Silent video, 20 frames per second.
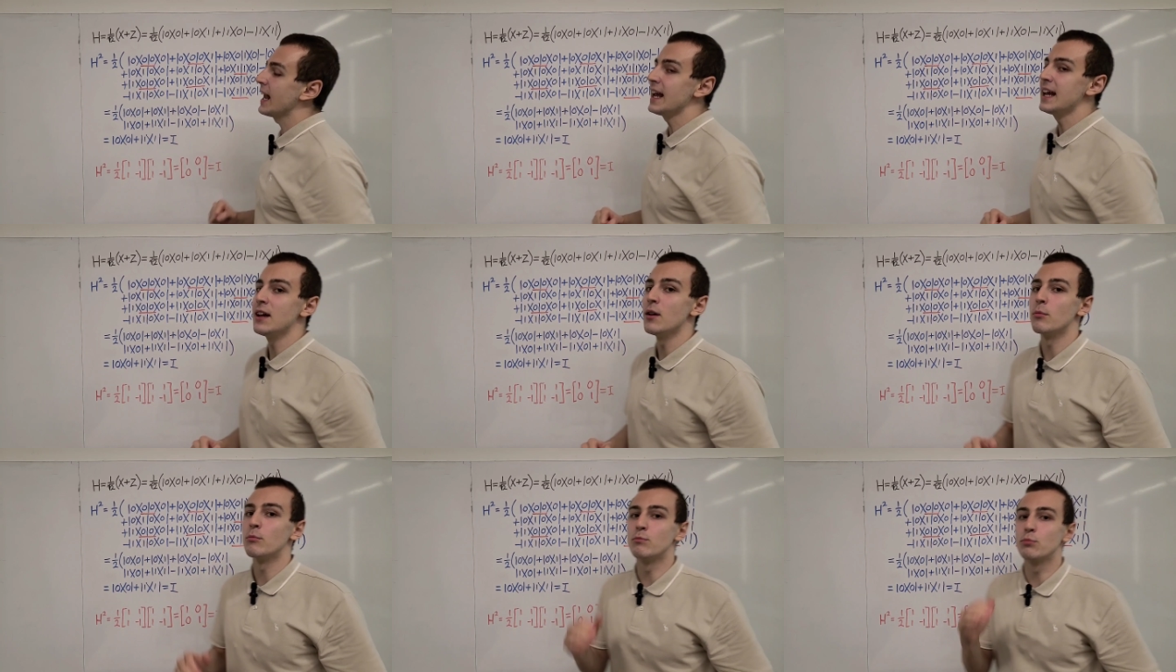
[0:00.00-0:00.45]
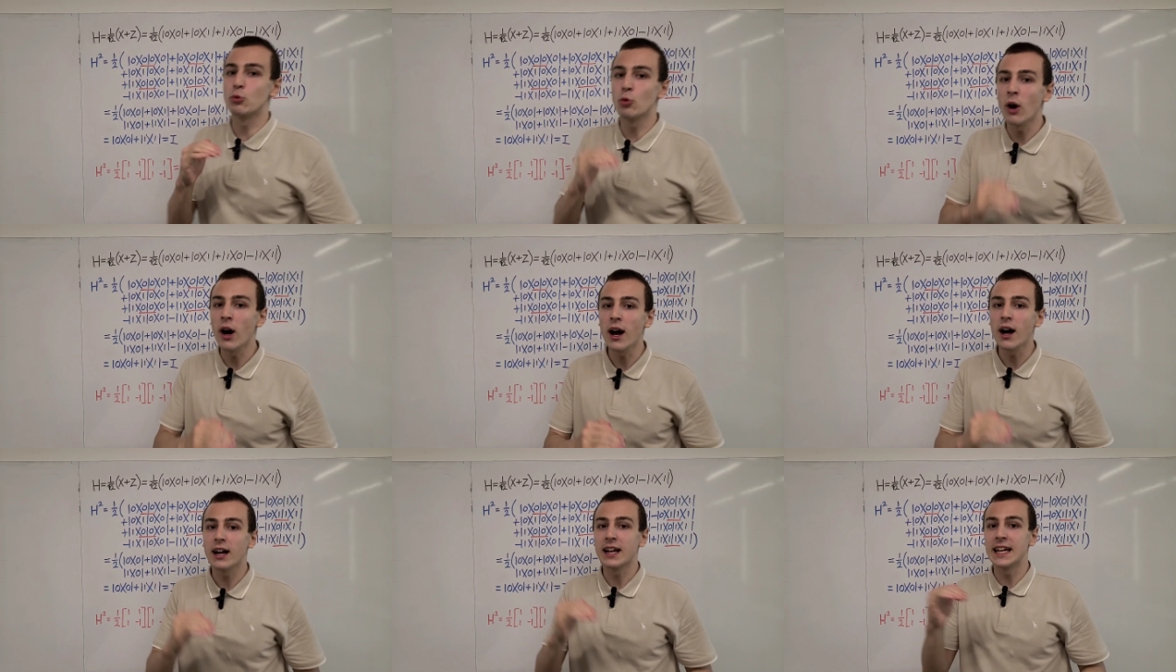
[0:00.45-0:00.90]
A
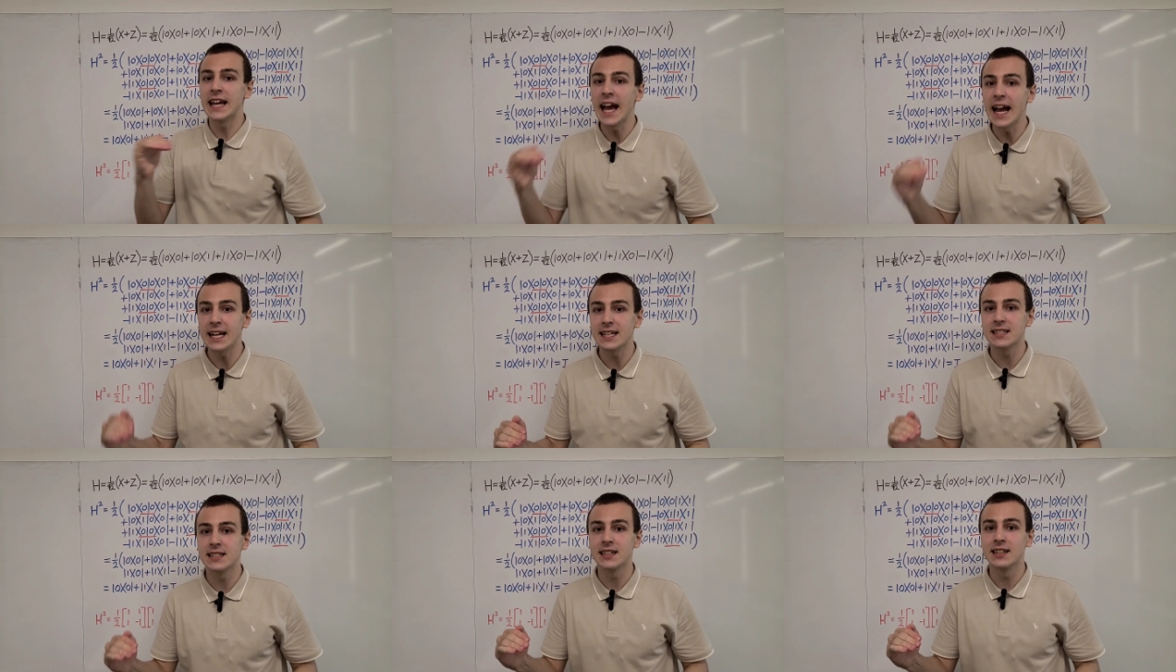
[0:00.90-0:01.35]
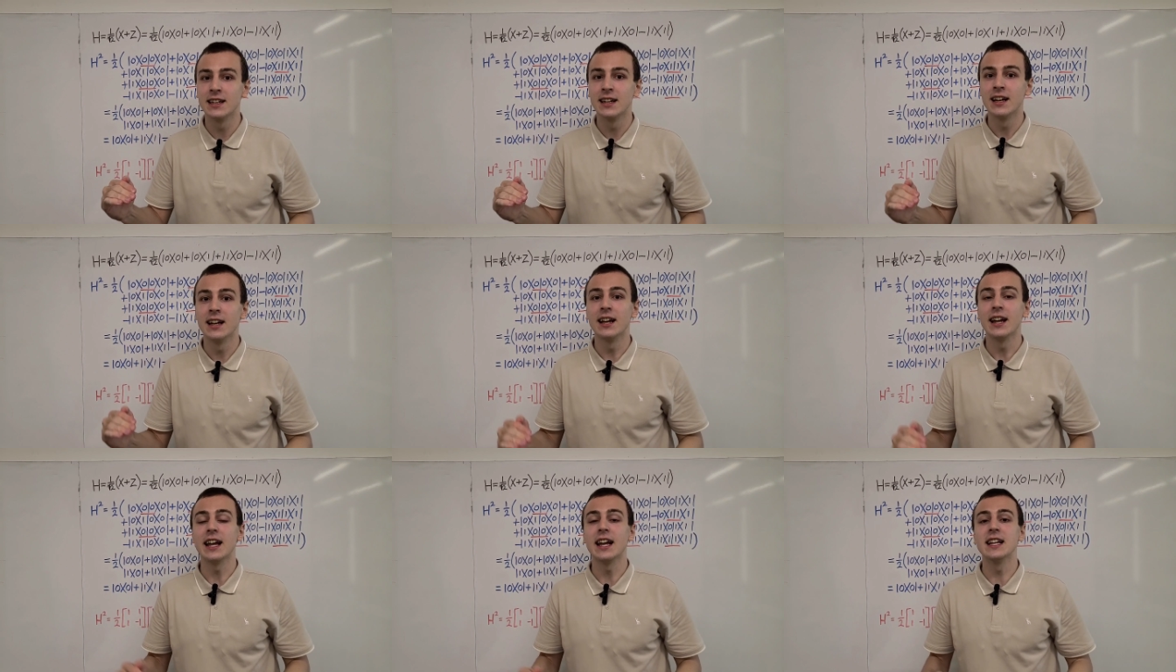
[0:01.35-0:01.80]
bra-ket
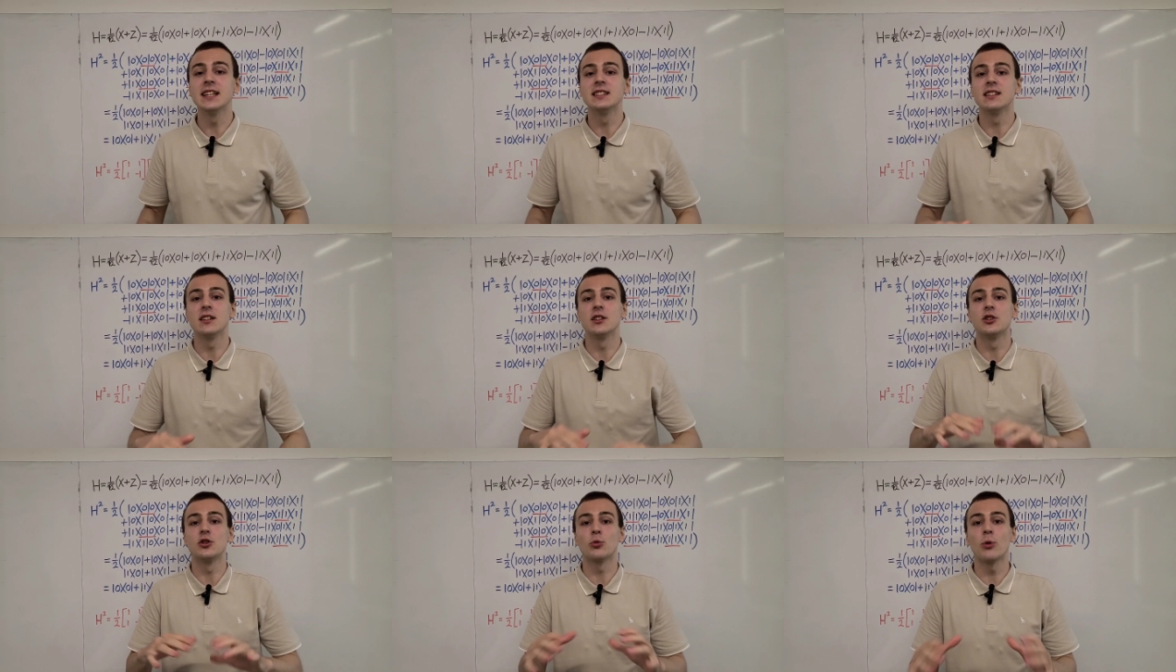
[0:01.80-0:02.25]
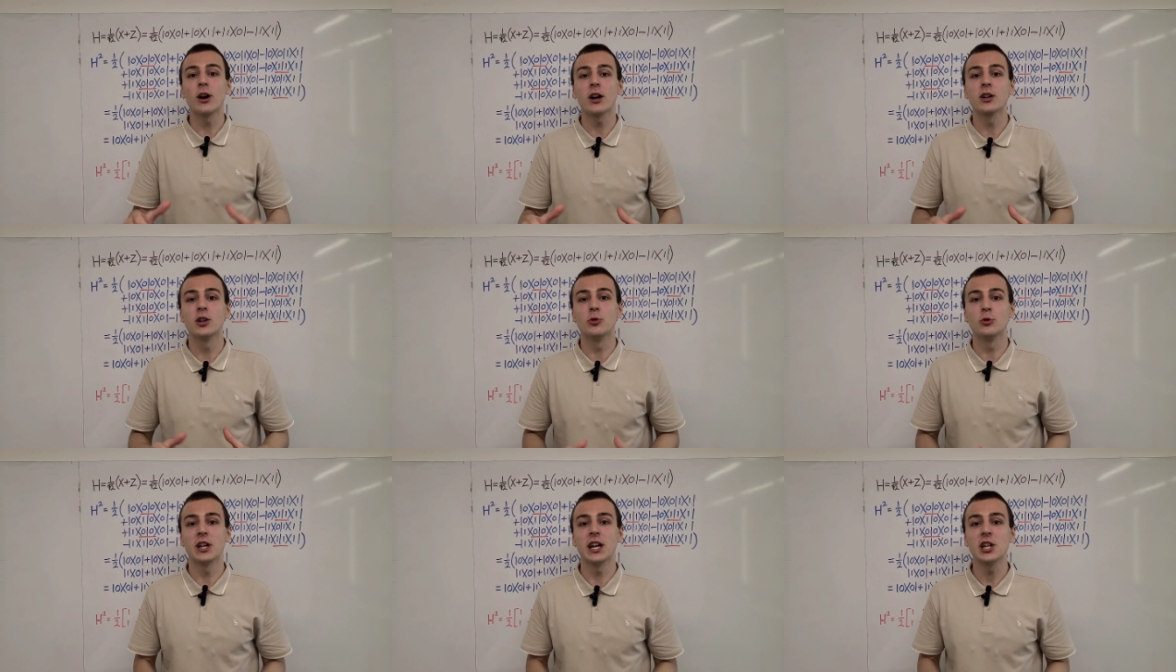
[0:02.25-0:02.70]
is
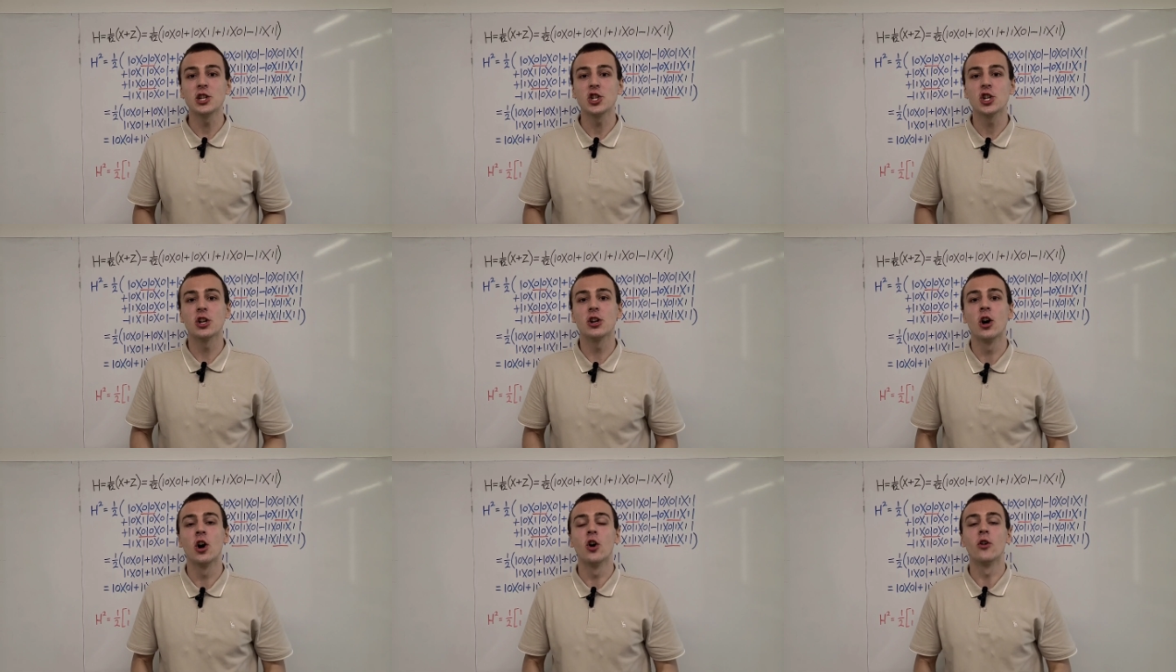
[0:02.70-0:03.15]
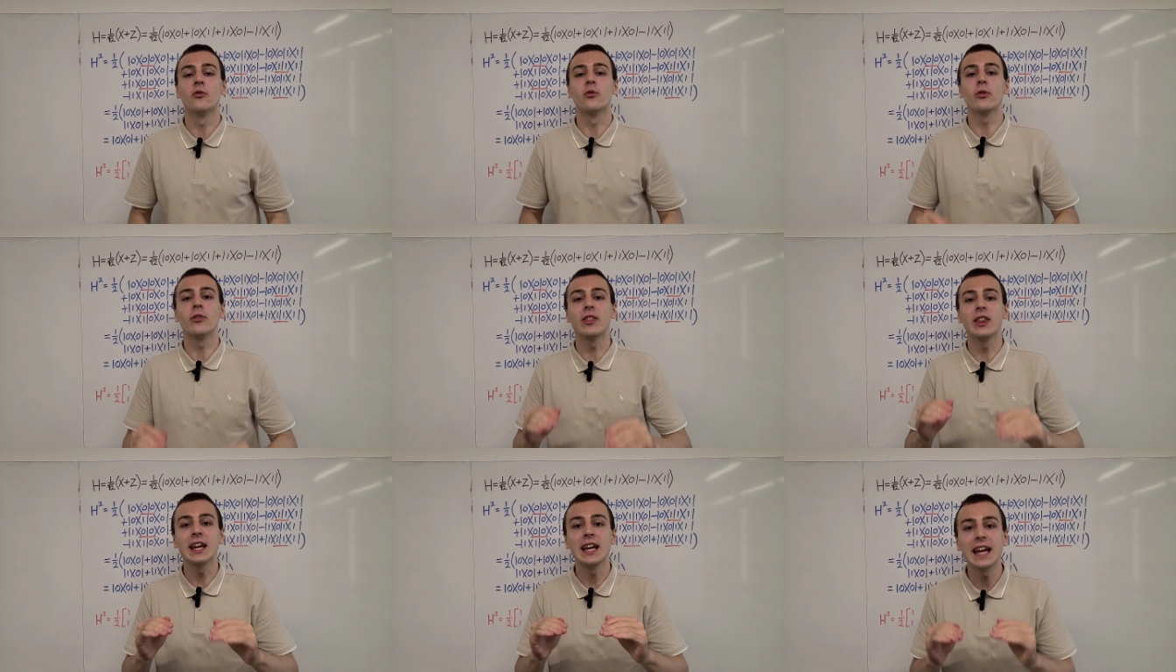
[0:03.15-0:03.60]
Dirac notation
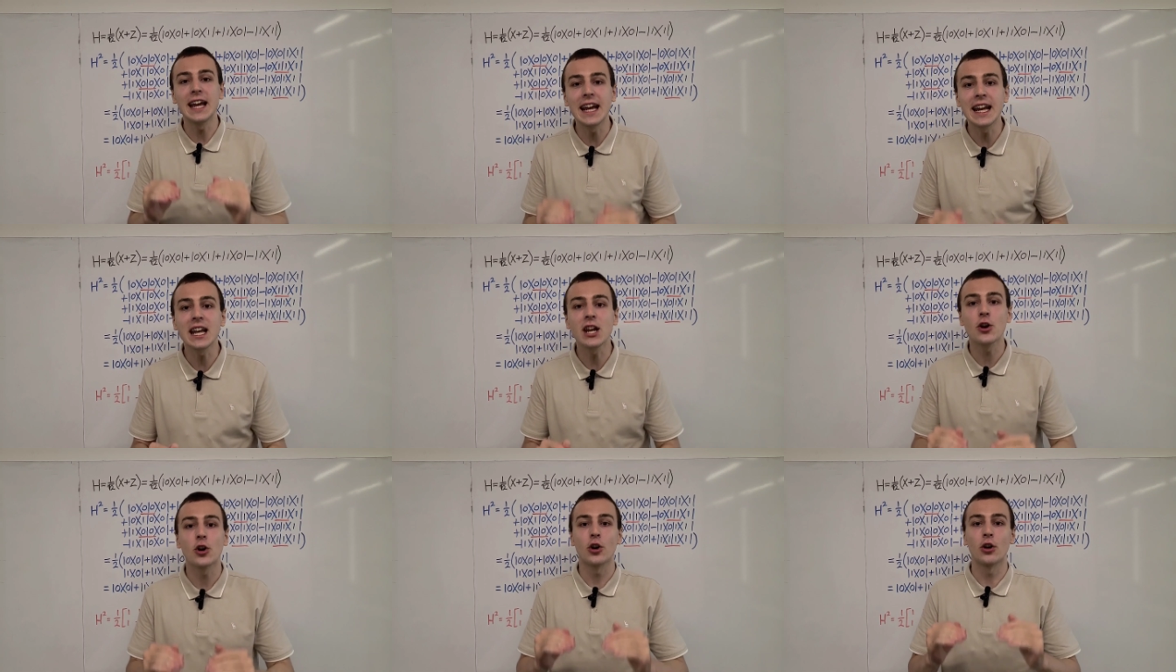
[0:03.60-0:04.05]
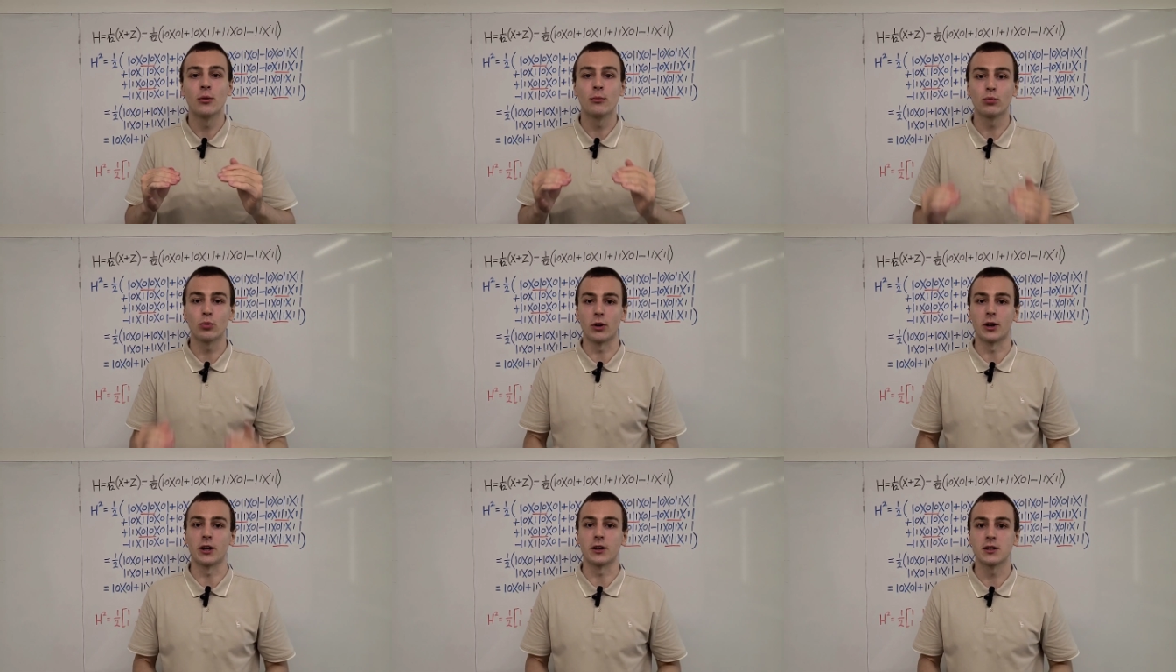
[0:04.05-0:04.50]
for the
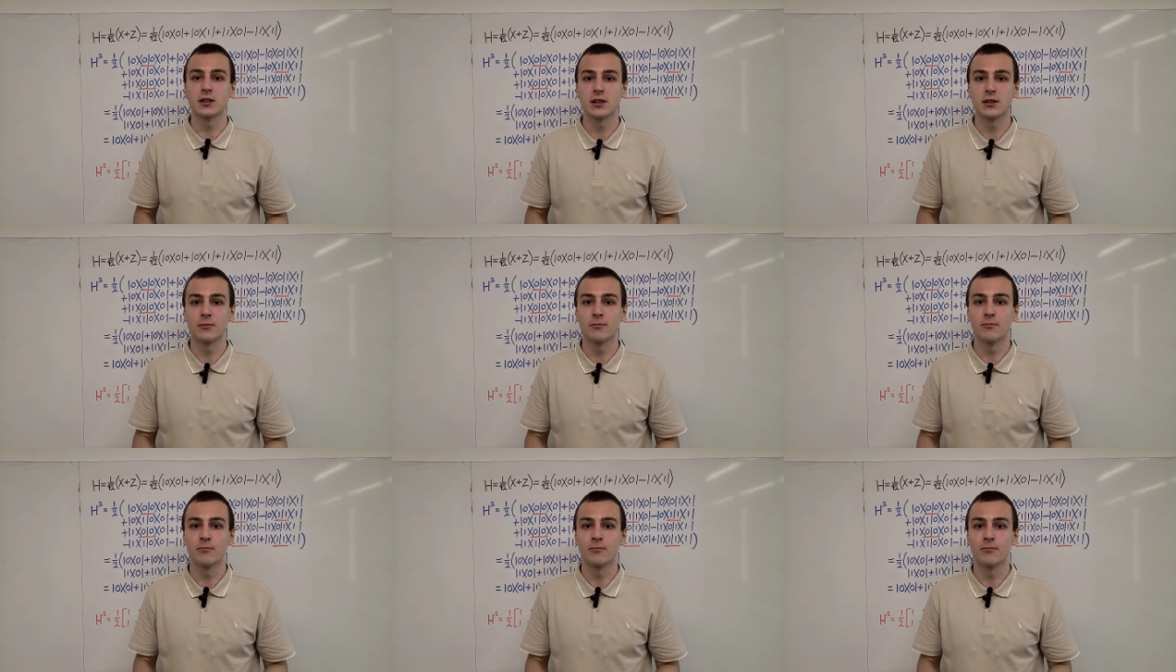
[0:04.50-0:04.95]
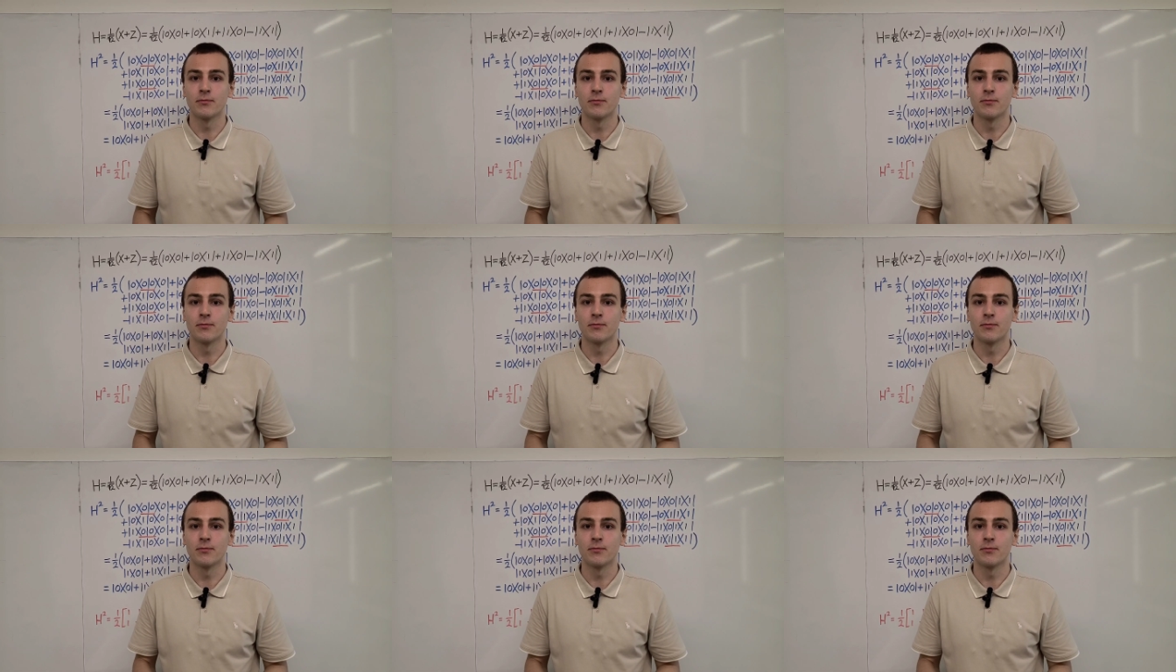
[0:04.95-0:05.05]
inner product.